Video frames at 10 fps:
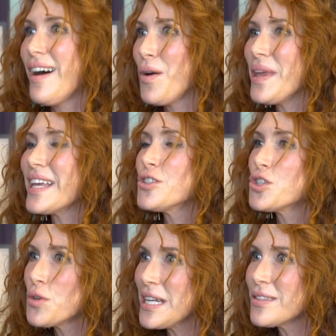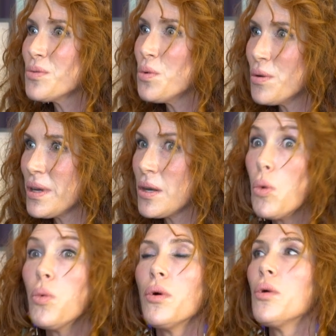we can treat women.
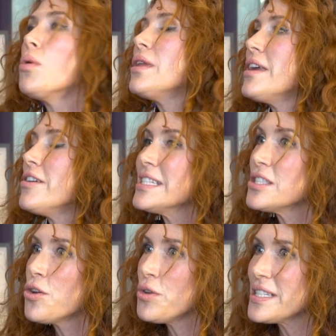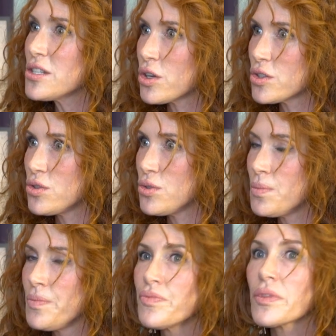There is no reason not to.
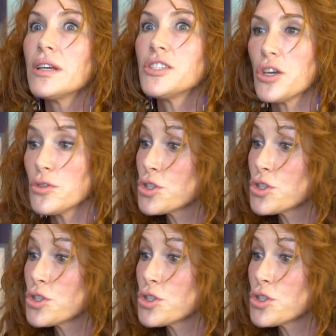So